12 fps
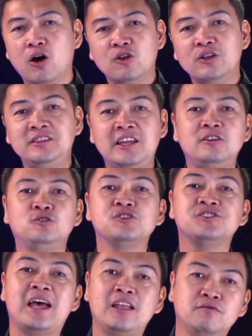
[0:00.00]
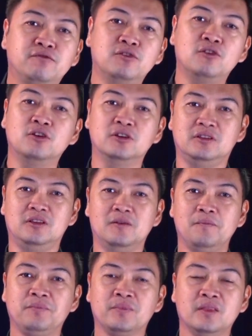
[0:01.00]
They volunteered to send
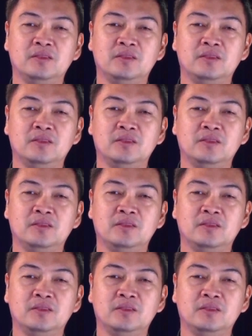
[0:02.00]
food.